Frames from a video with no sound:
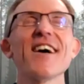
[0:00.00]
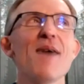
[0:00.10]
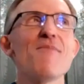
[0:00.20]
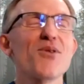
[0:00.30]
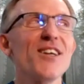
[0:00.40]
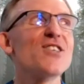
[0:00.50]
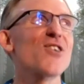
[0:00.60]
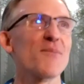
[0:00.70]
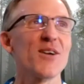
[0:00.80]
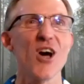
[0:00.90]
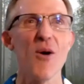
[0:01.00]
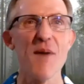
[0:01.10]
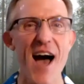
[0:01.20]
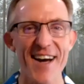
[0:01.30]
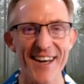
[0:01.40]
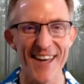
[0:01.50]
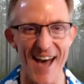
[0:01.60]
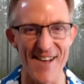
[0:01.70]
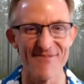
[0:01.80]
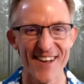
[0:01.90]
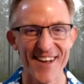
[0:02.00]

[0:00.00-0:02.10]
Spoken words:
I'm pretty sure I'm going to go back again.